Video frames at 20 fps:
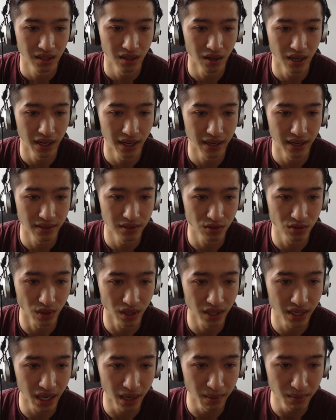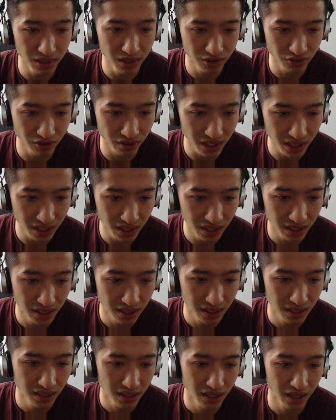Is doing chemistry
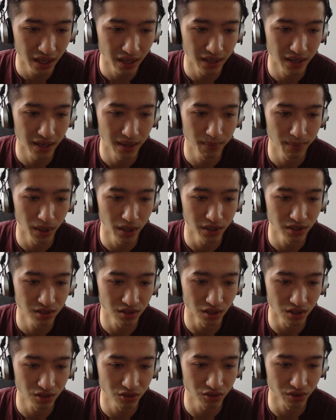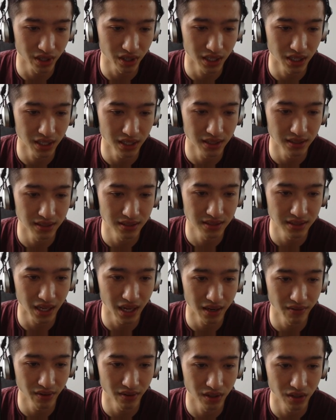and then postdoctorate in
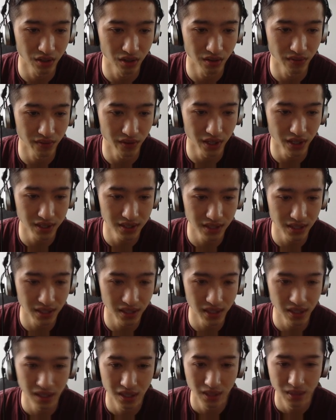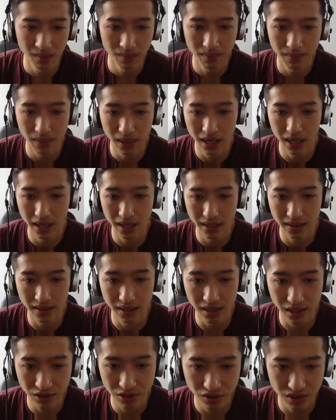Stanford University. But
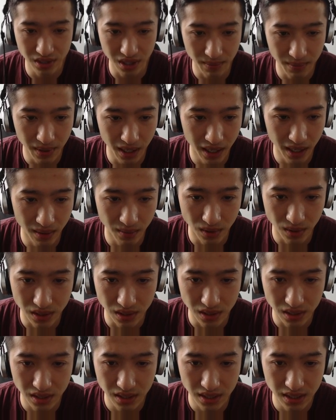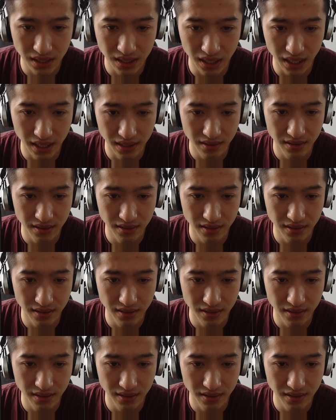the interesting part was here.